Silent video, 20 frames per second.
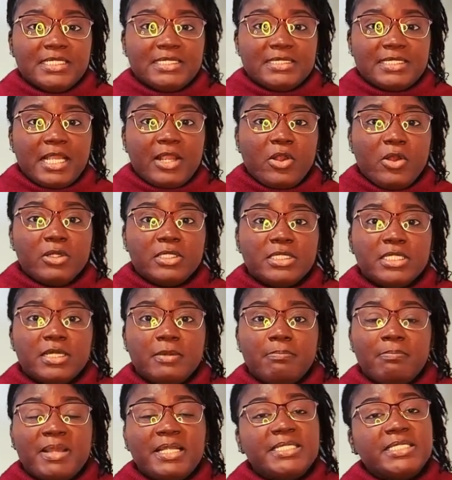Second,
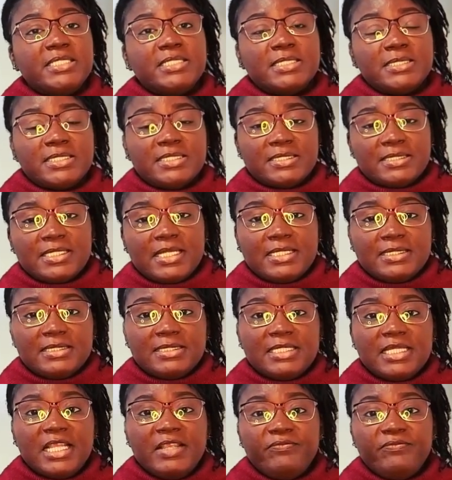maintain a distance.